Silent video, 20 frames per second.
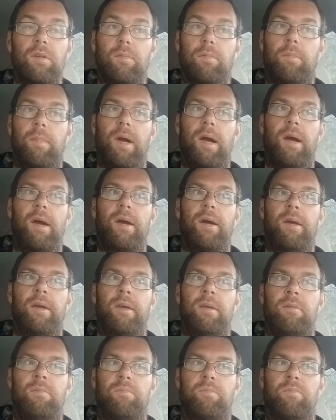
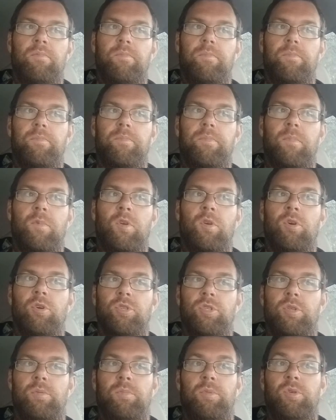my
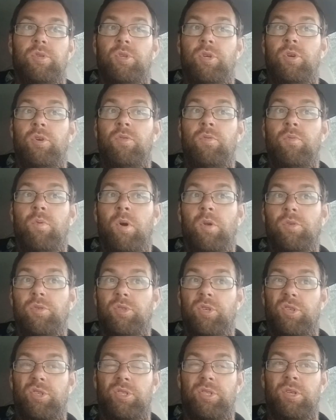customers who want
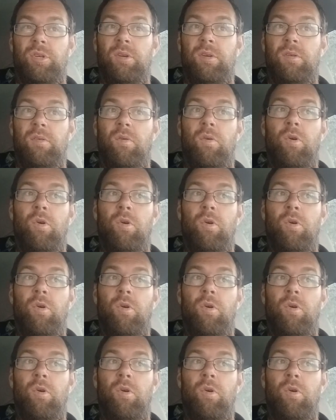just an